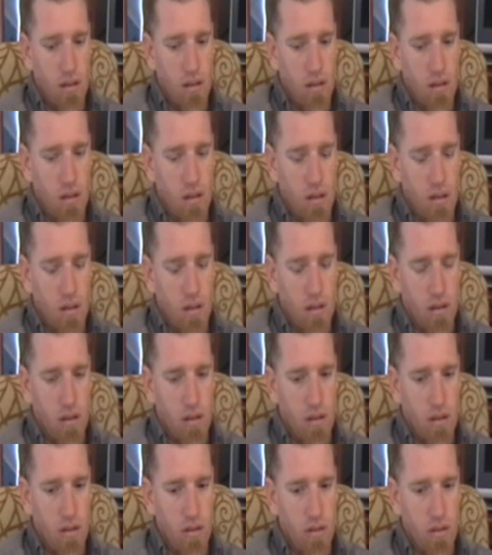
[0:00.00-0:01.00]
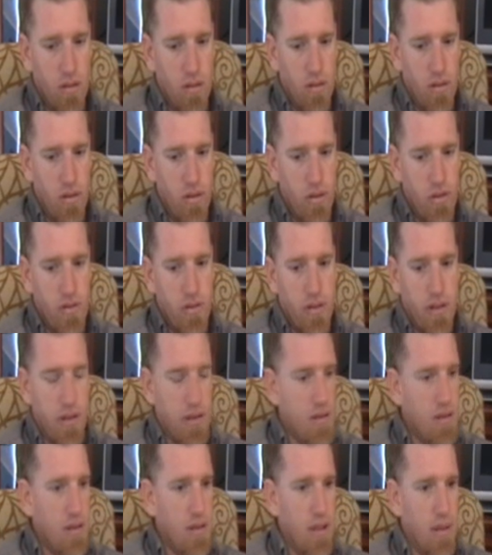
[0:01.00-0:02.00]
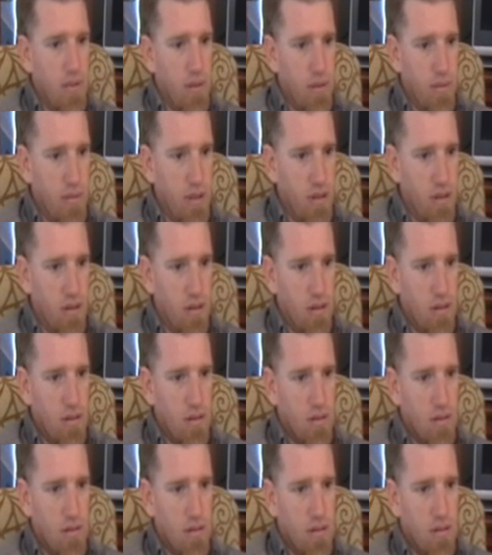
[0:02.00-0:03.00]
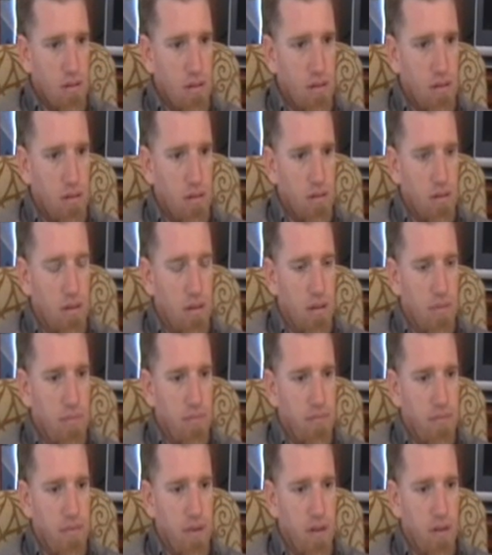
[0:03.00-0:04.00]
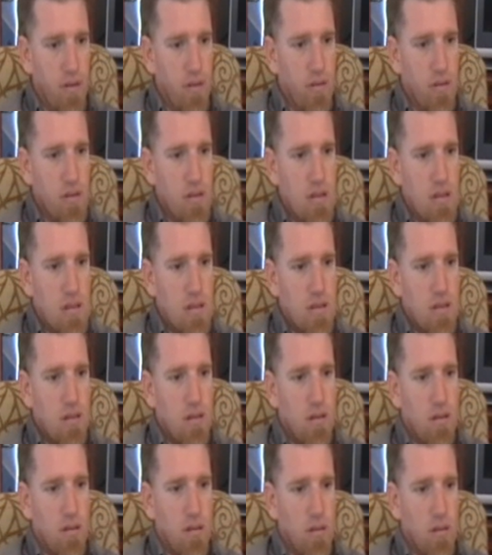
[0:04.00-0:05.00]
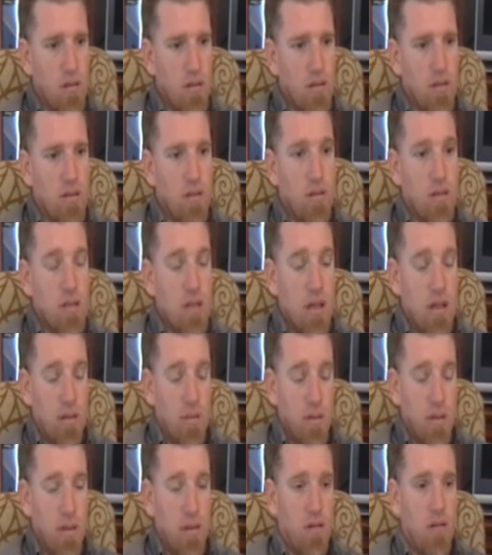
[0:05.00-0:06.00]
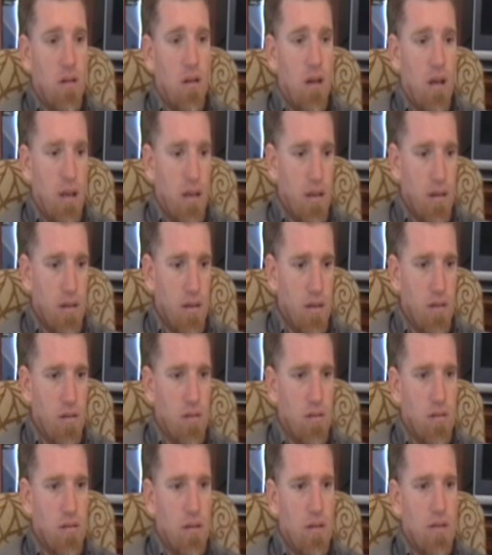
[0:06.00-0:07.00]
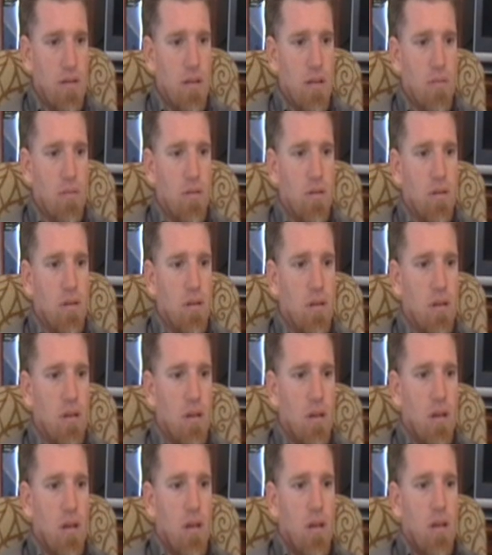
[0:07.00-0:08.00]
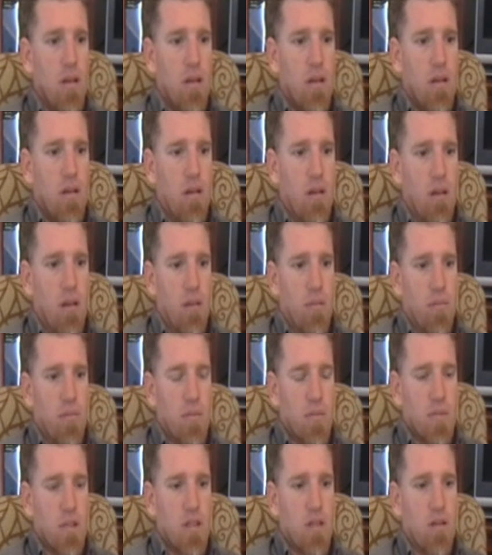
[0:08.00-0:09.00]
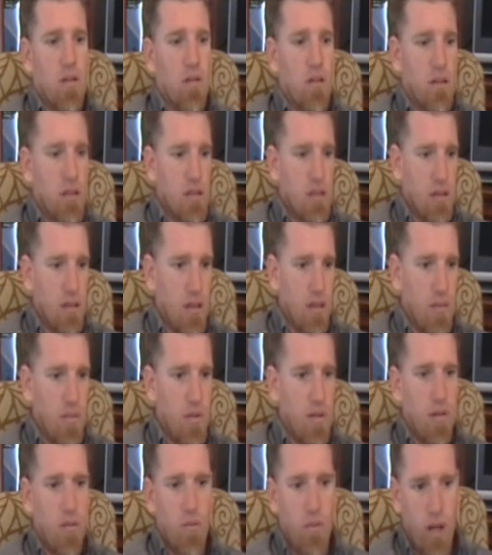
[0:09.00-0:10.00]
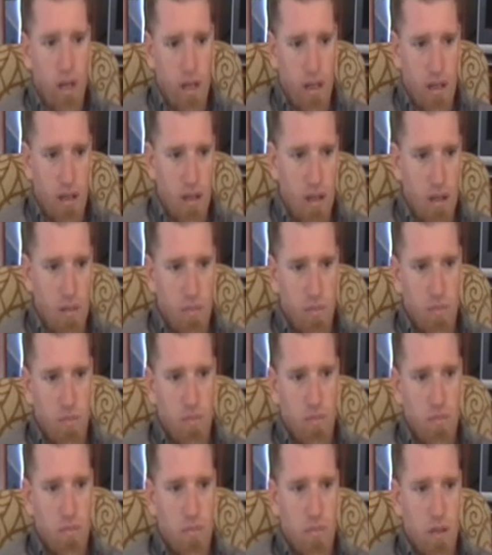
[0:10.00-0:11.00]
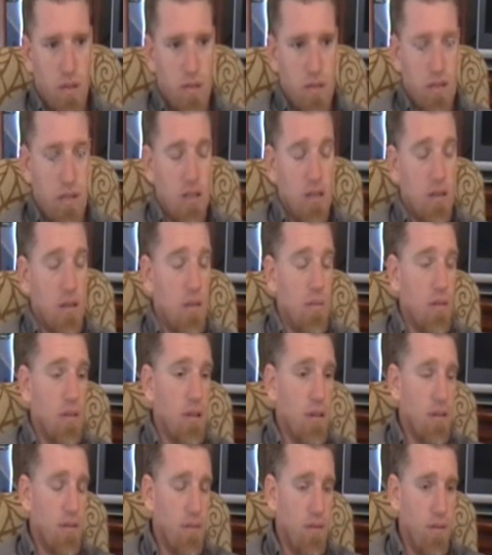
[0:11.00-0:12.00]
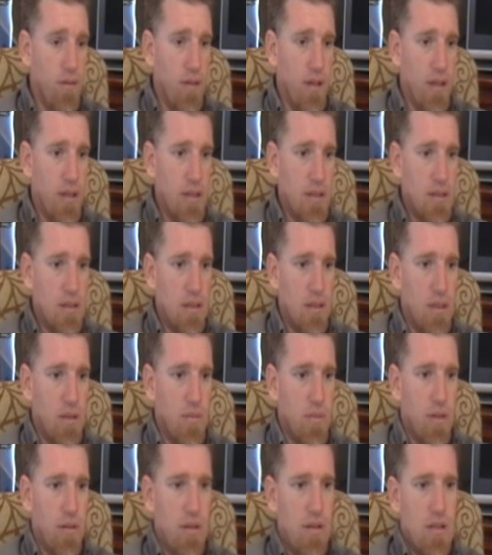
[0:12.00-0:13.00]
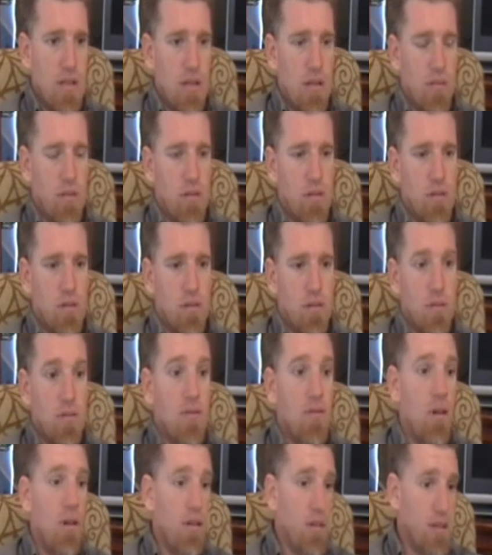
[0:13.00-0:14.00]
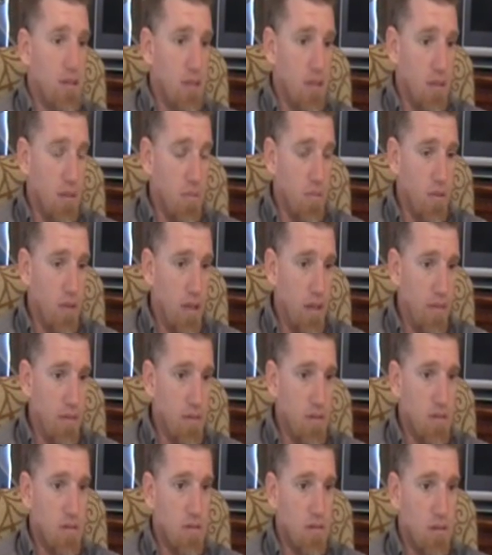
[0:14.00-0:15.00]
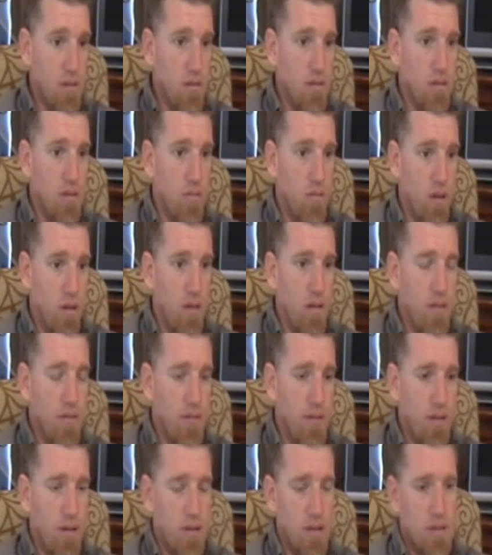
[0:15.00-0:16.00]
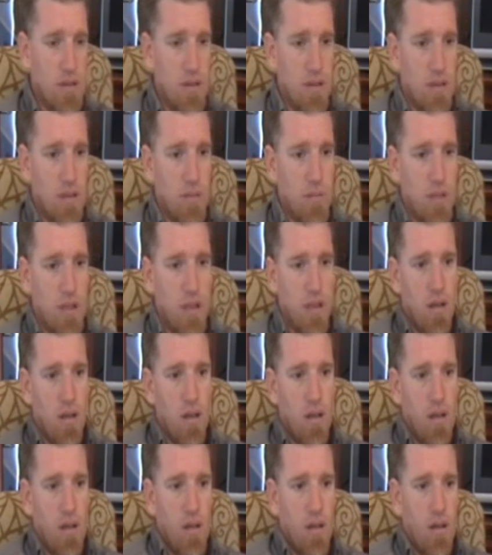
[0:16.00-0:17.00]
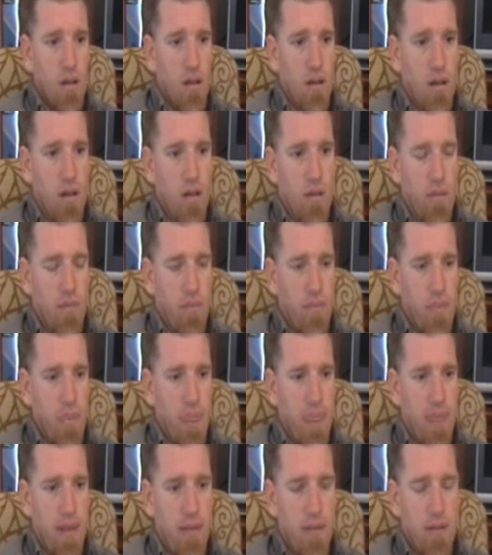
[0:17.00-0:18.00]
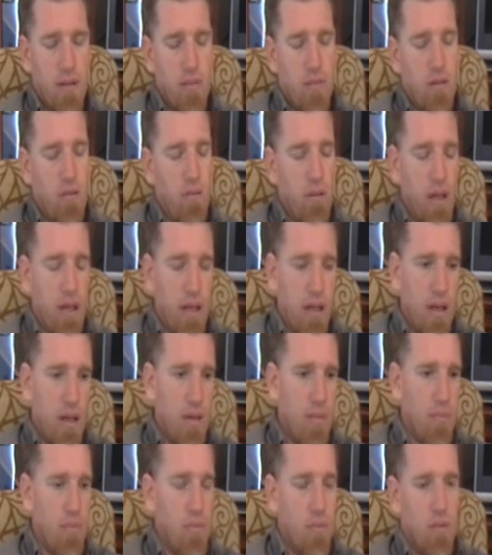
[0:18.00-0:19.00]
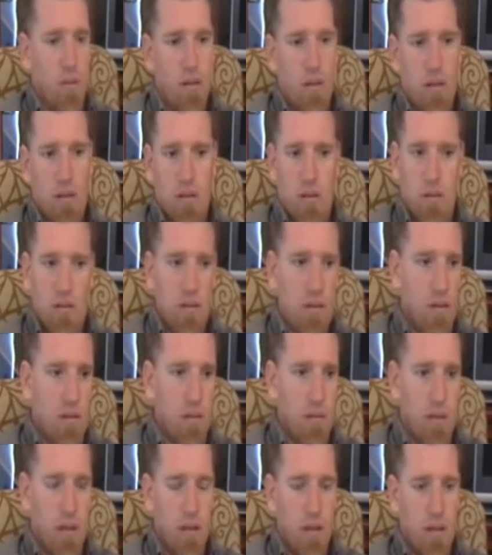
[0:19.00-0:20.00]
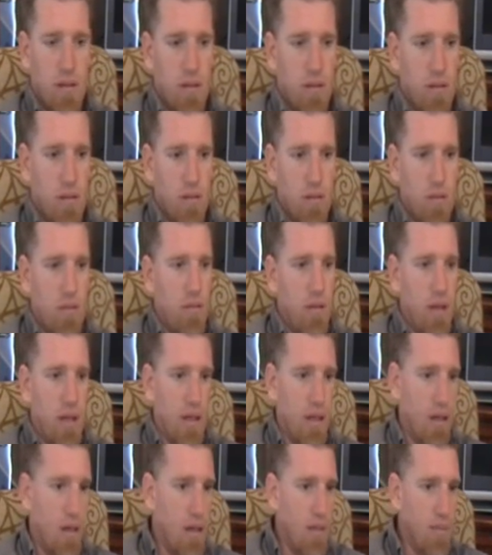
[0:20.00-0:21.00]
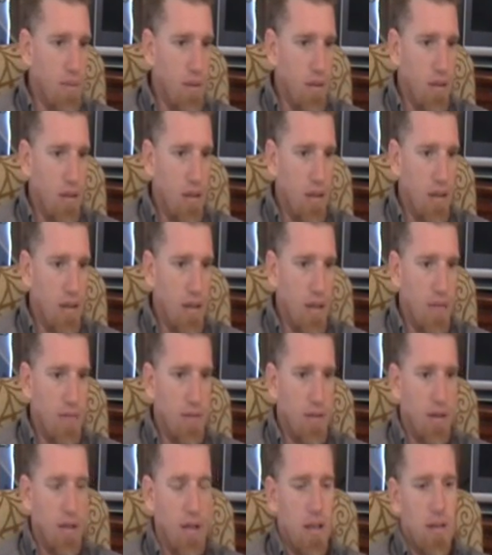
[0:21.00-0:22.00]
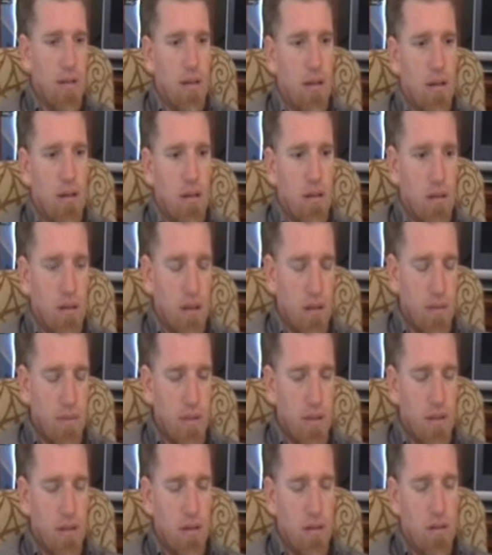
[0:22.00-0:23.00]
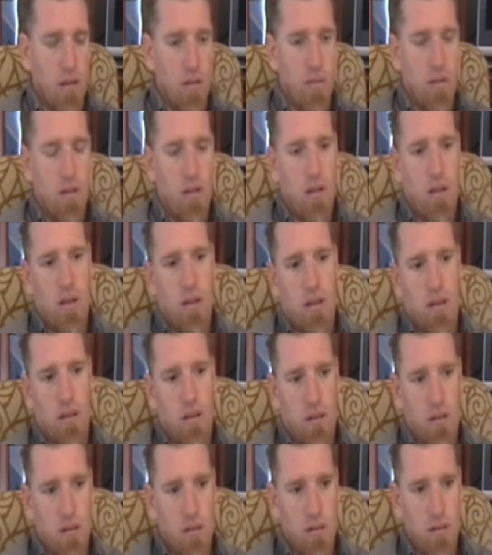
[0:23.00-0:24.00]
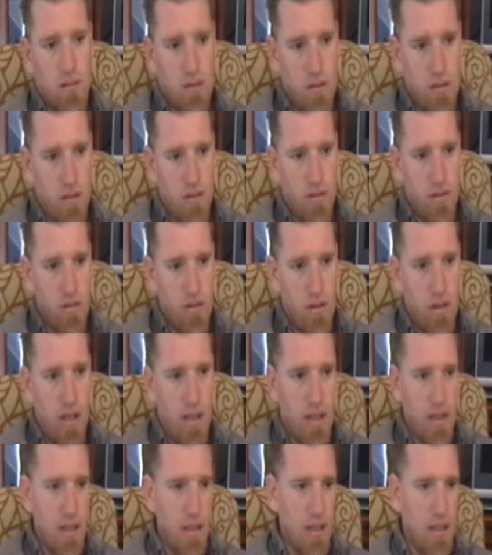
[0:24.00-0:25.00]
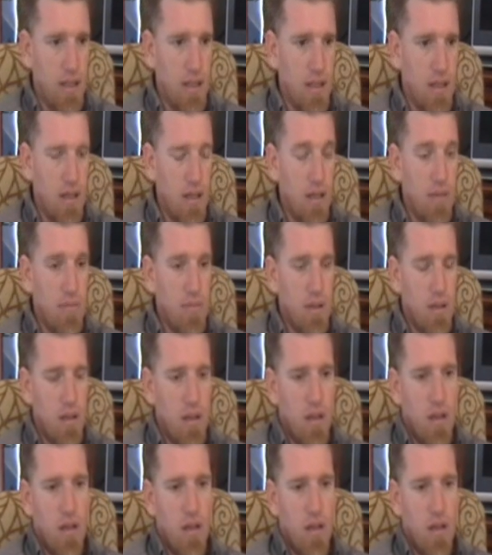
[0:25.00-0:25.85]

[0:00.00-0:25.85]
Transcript: The nutrients that they put me on, those helped a lot. Those I was able to go to sleep and wake up. I was actually able to get a full night's sleep. I was able to fall asleep when I was, wanted to fall asleep. I was able to wake up when I was, ready to wake up. I didn't have to lay there and look at my alarm clock and, dread getting up.